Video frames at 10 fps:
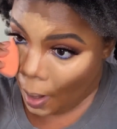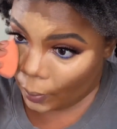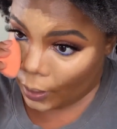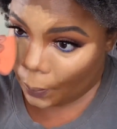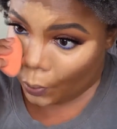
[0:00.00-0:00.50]

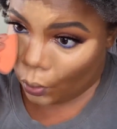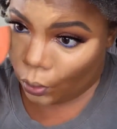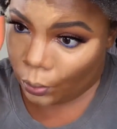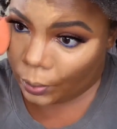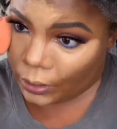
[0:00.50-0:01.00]
people who
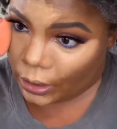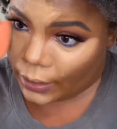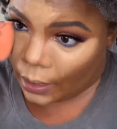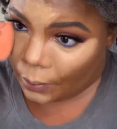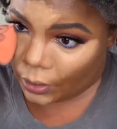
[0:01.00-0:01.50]
would
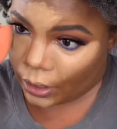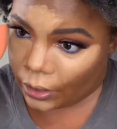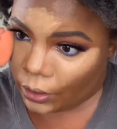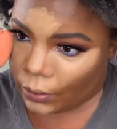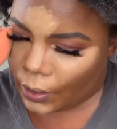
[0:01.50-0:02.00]
just come to
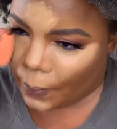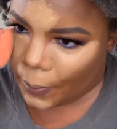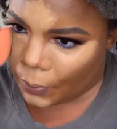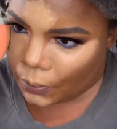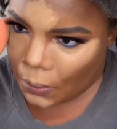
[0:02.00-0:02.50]
church, some
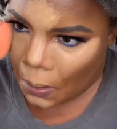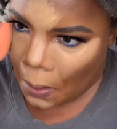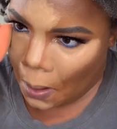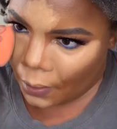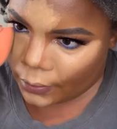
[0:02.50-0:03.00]
people
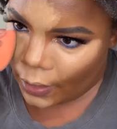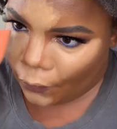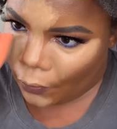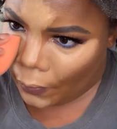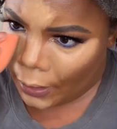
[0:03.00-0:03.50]
take
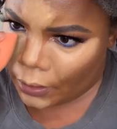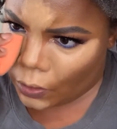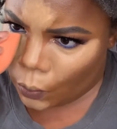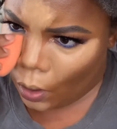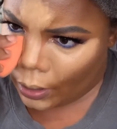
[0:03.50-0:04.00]
for granted
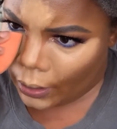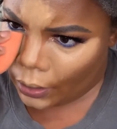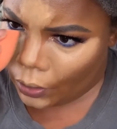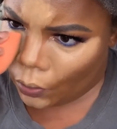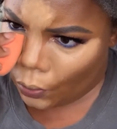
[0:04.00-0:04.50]
just walking in
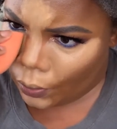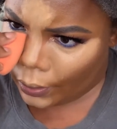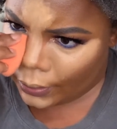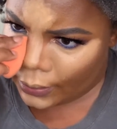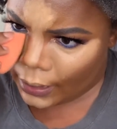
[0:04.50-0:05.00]
the
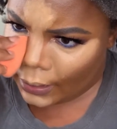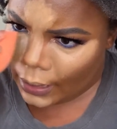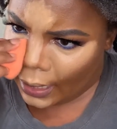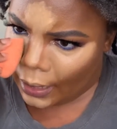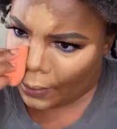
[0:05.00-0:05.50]
doors, sitting
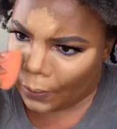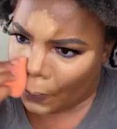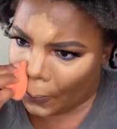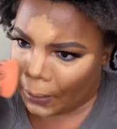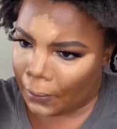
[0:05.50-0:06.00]

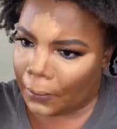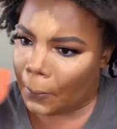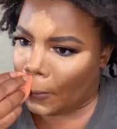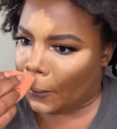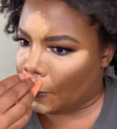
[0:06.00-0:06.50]
down, hearing the
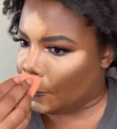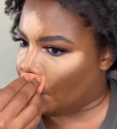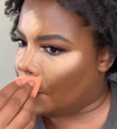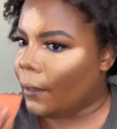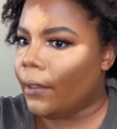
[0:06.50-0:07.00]

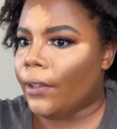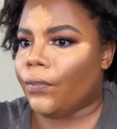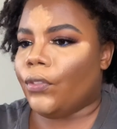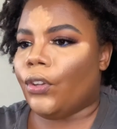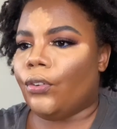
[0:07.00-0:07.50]
ministry.
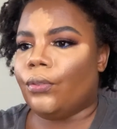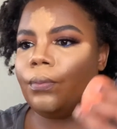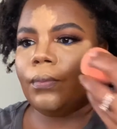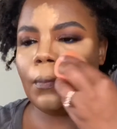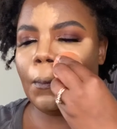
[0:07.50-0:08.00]

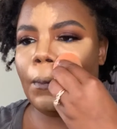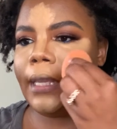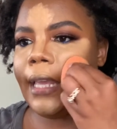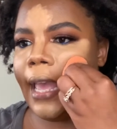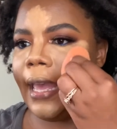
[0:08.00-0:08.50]

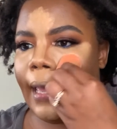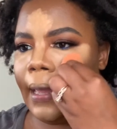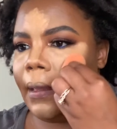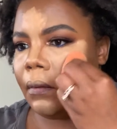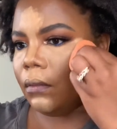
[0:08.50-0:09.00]
We
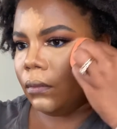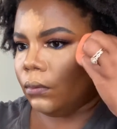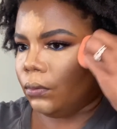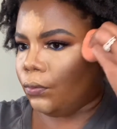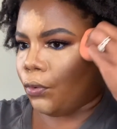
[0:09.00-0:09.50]
had
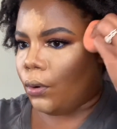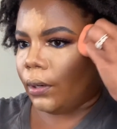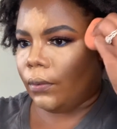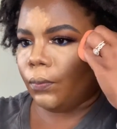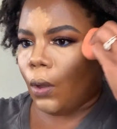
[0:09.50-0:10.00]

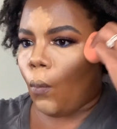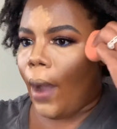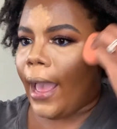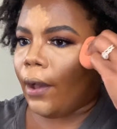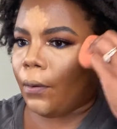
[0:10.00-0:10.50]
for a
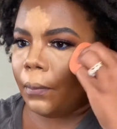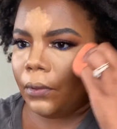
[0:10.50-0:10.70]
while,